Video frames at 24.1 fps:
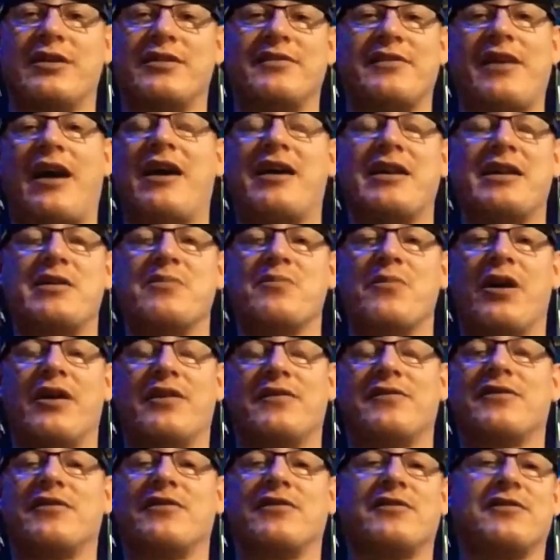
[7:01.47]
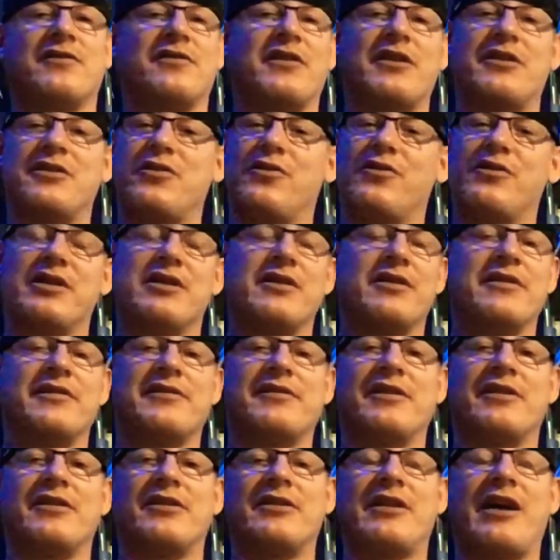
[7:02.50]
tiny muscles. They don't
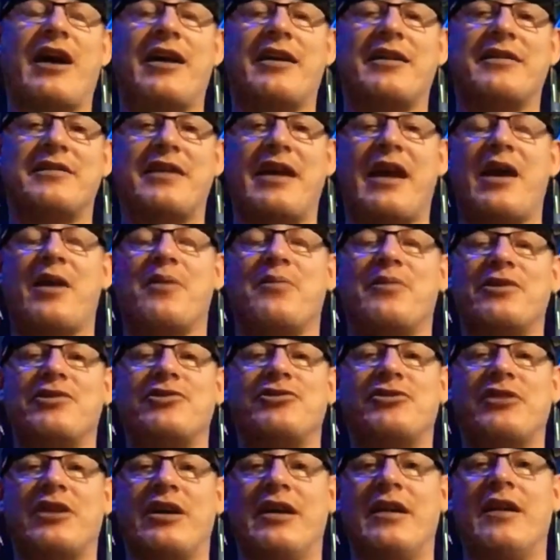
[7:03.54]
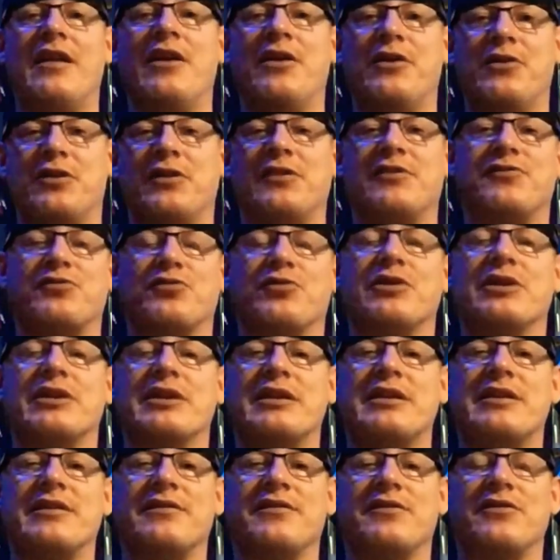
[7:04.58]
elicit a lot of damage. It's really
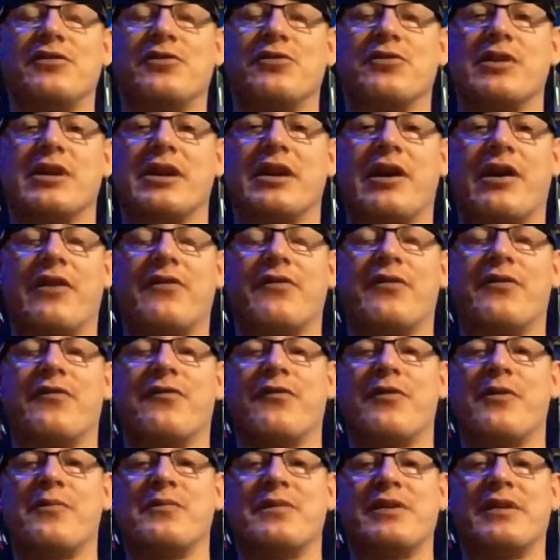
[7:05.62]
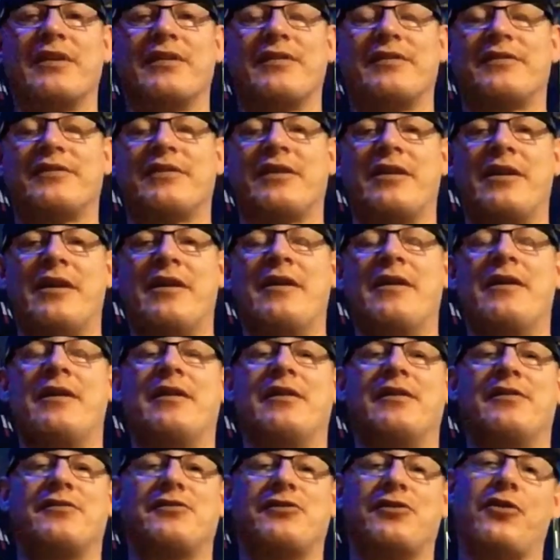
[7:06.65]
easy to recover from this.
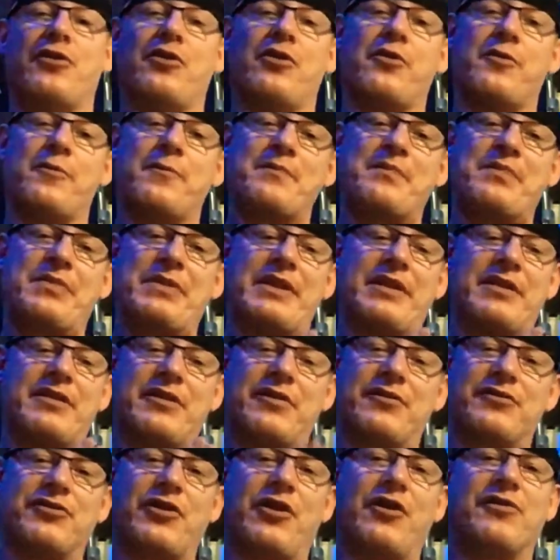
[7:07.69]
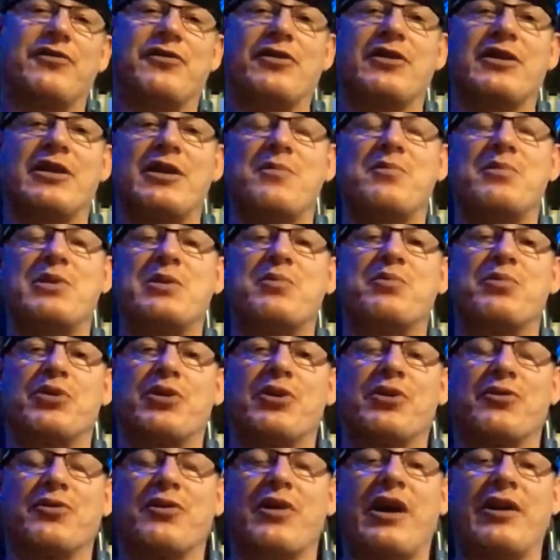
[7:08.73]
So there's also going to be
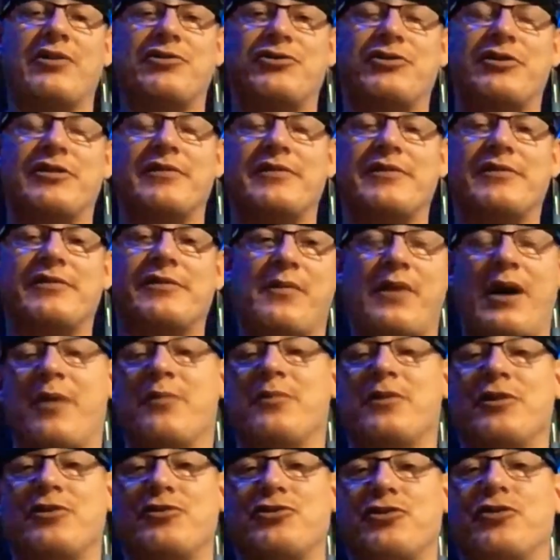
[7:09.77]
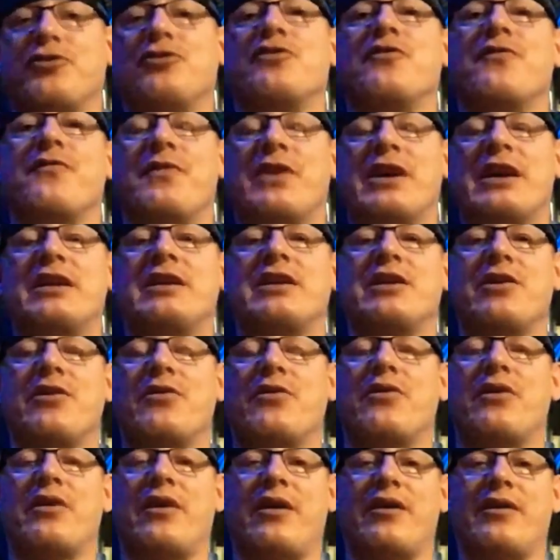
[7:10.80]
progressions. I'm going to show you
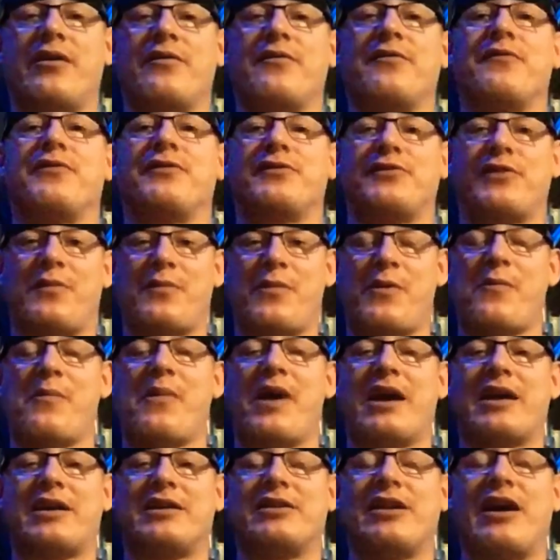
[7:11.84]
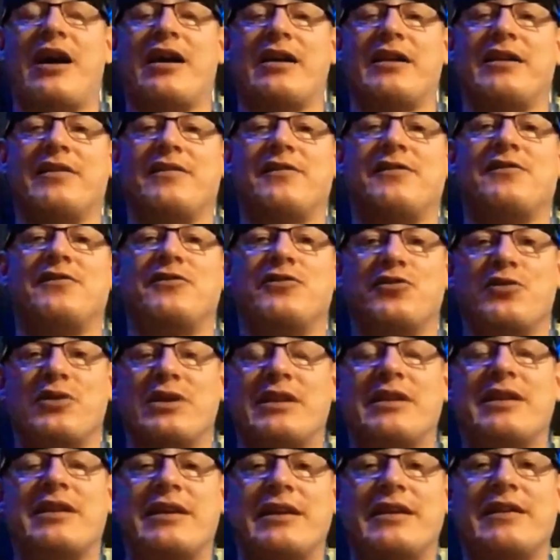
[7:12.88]
video of some of my clients doing
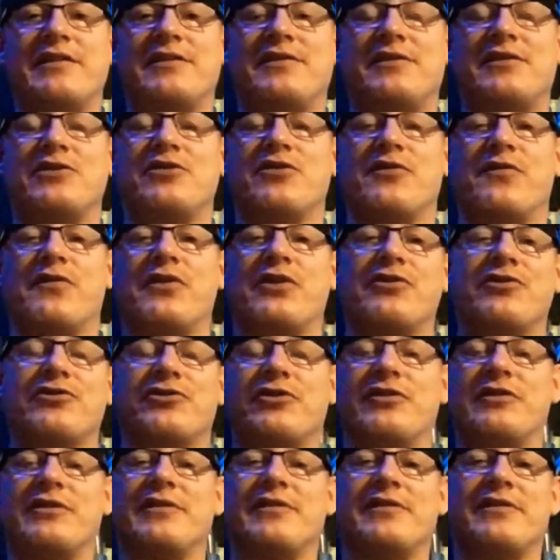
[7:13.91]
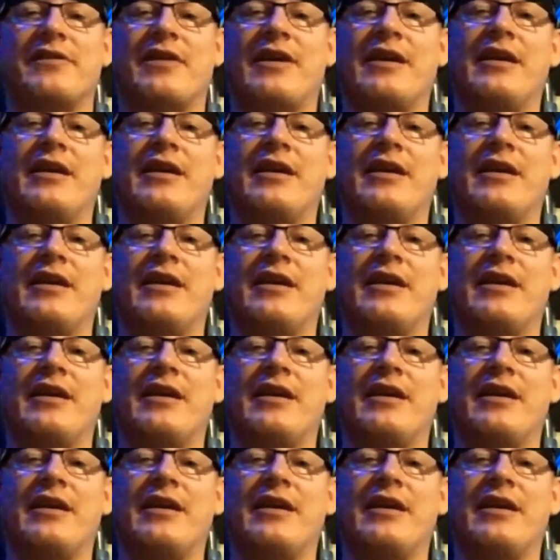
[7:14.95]
the easier versions,